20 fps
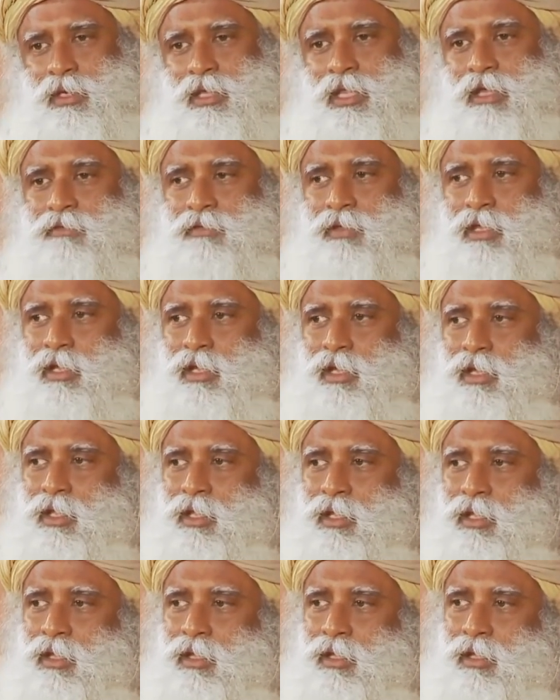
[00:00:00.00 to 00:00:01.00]

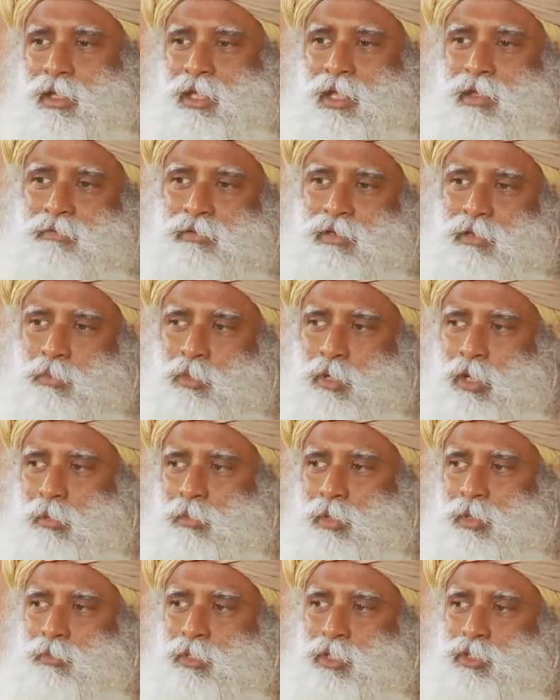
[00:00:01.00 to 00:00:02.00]
definitely every
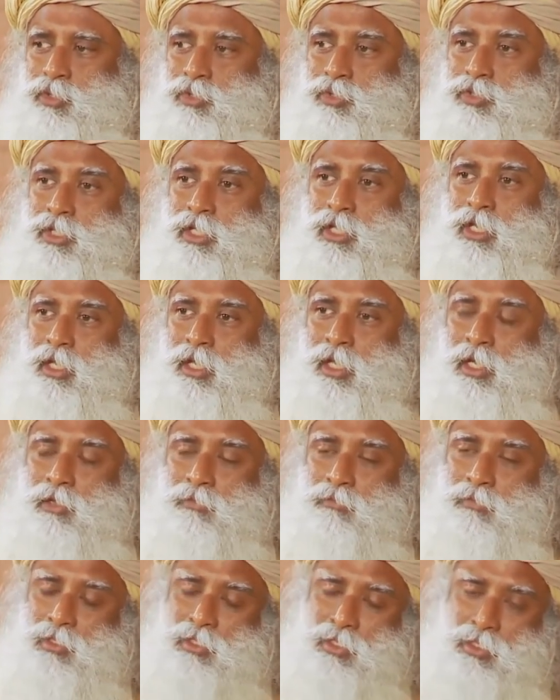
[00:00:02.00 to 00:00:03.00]
problem that you
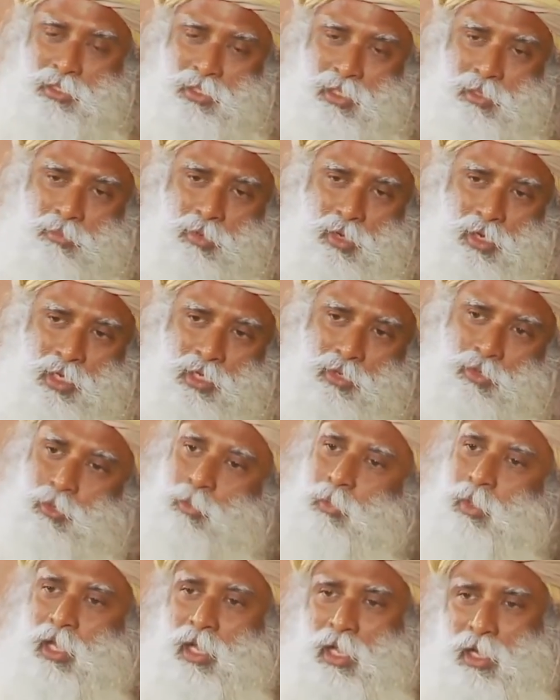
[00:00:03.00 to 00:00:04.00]
generate within the body
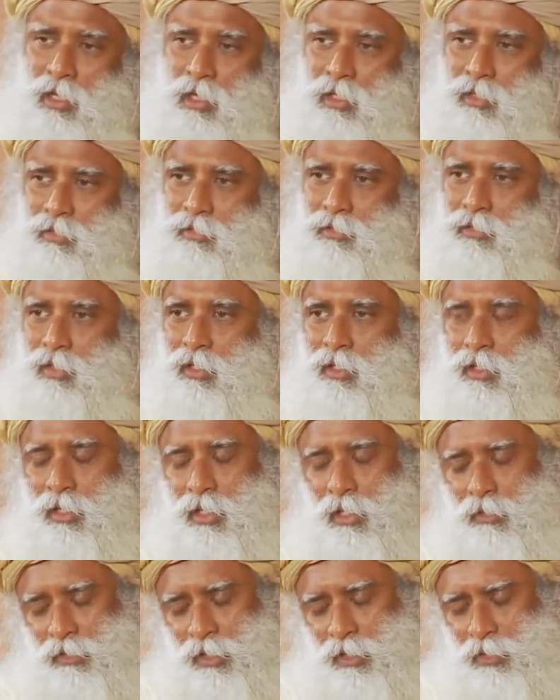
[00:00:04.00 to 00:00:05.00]
could be handled.
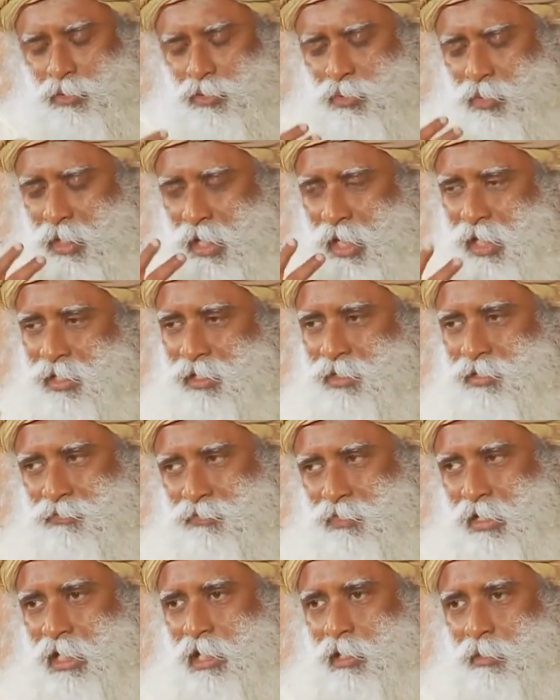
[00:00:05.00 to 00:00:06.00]
Now there are two kinds
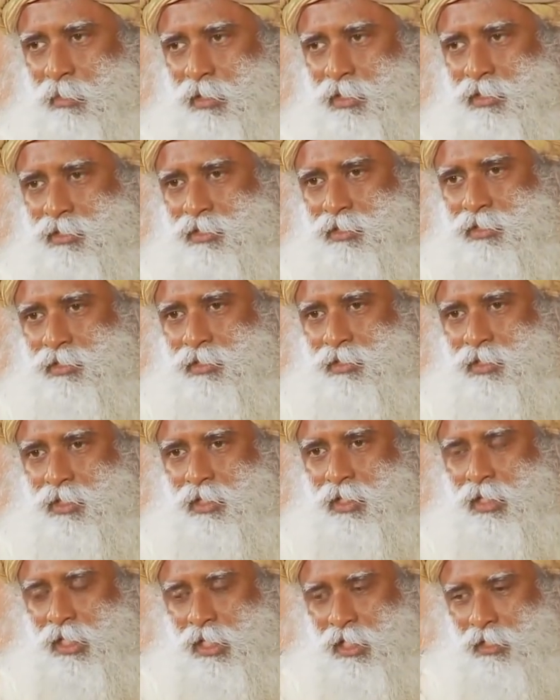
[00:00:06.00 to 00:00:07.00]
of ailments,
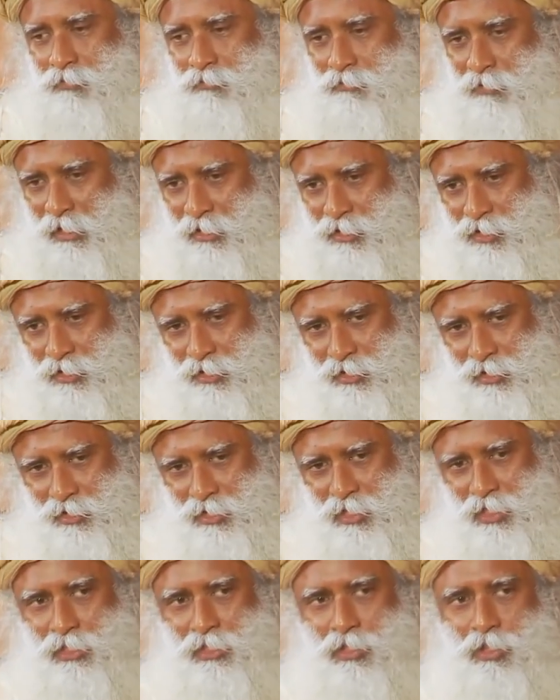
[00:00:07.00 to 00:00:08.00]

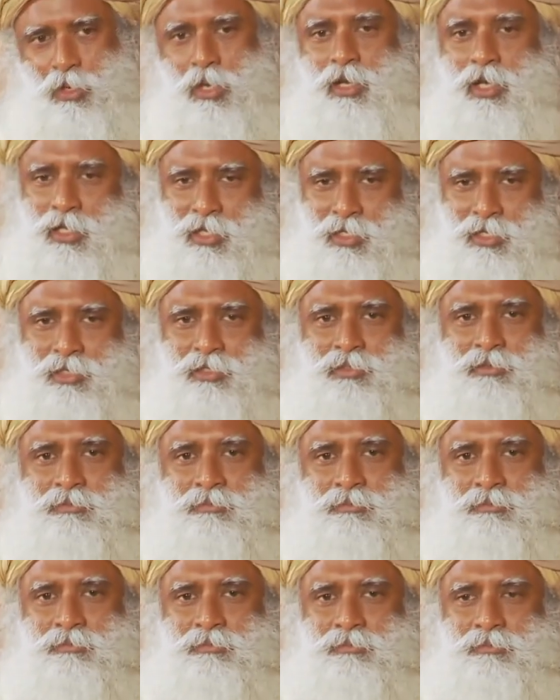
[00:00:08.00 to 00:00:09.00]
infectious and chronic.
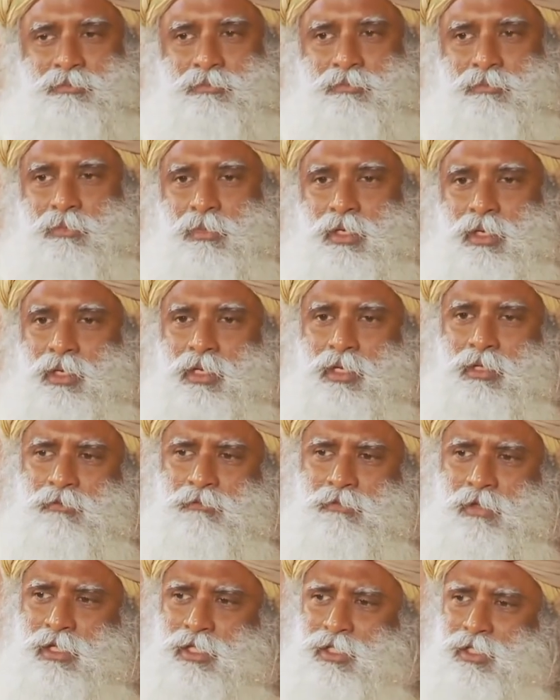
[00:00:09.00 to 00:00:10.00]

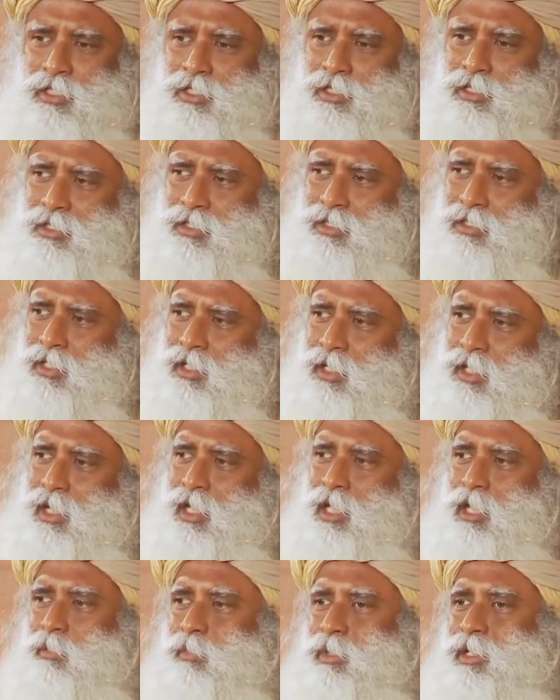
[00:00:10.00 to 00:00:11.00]
Infectious
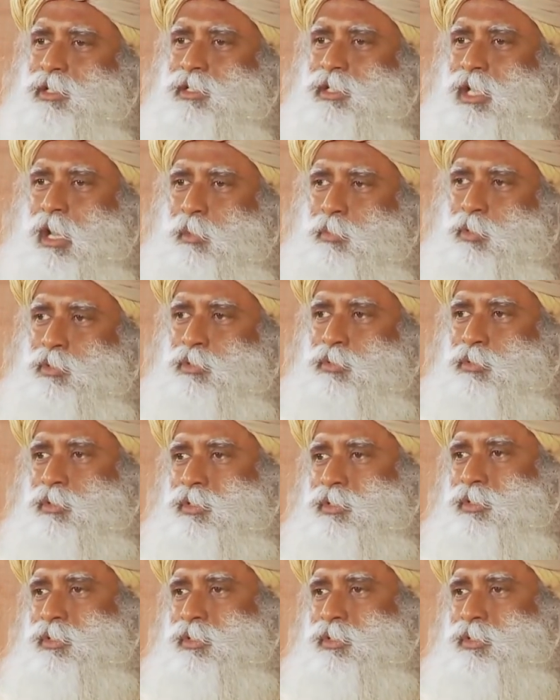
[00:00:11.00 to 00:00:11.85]
ailments happen to